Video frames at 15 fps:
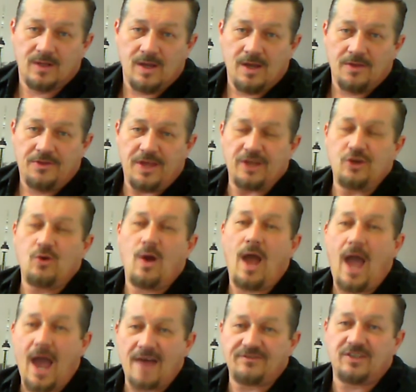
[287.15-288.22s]
then you
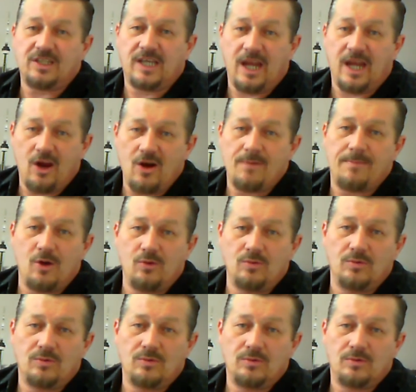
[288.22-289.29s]
have to care about
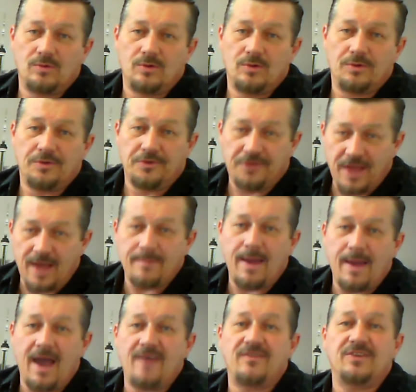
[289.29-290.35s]
them
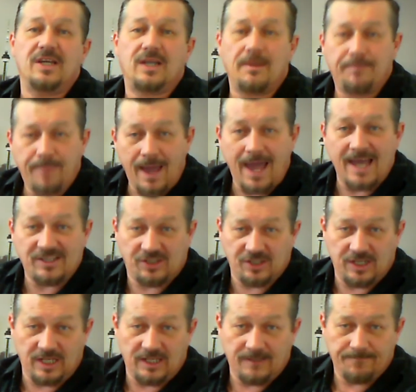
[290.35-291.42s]
having the
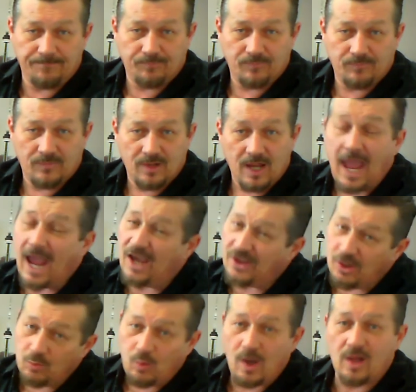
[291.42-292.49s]
capacity and
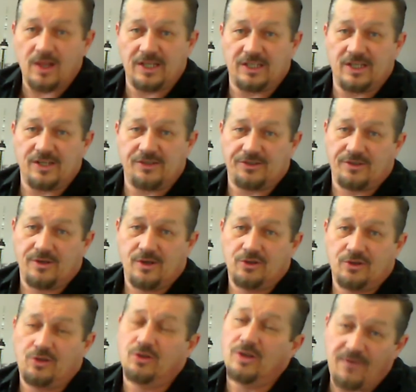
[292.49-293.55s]
the willingness
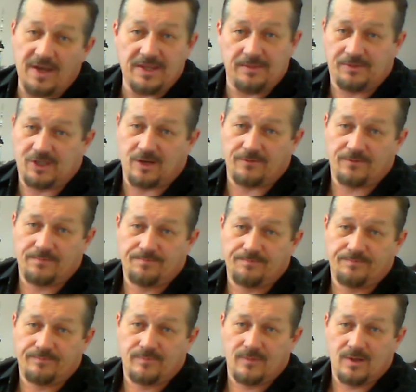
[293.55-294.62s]
to defend themselves.
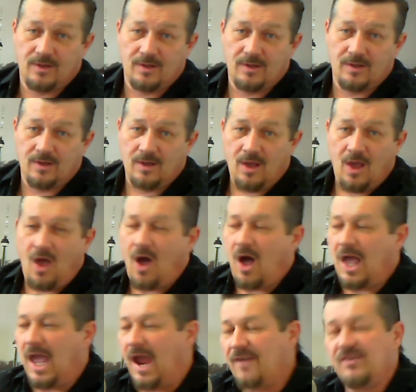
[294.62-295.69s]

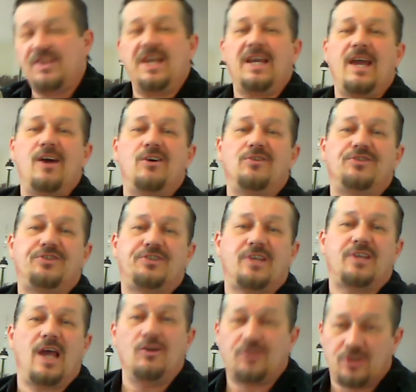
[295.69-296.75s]
Everything else
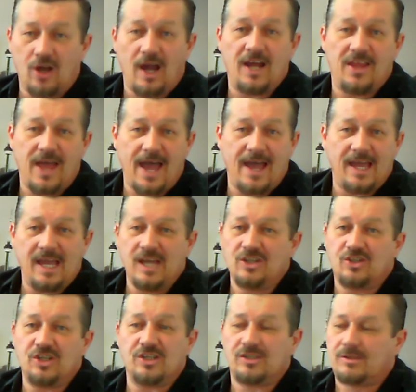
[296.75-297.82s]
outside of that is
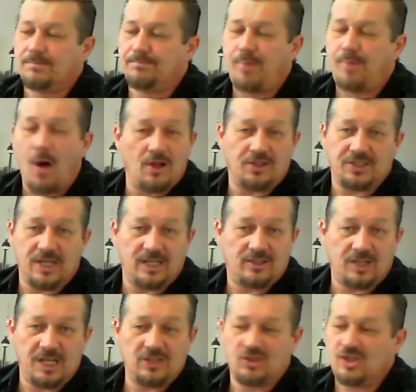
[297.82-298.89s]
just politics.
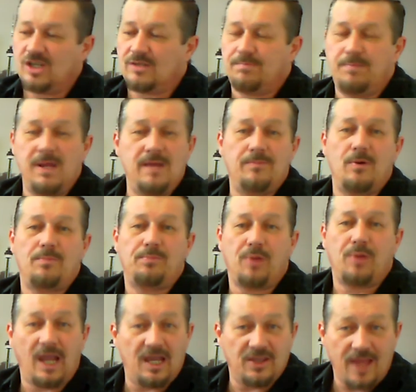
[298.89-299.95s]
It's just people
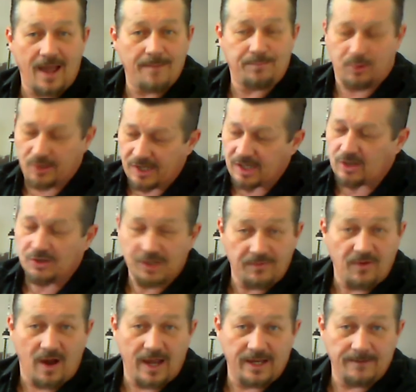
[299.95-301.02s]
playing that political
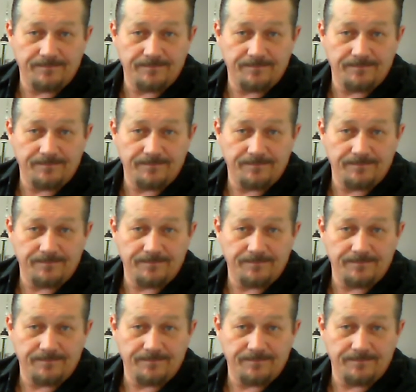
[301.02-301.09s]
divide.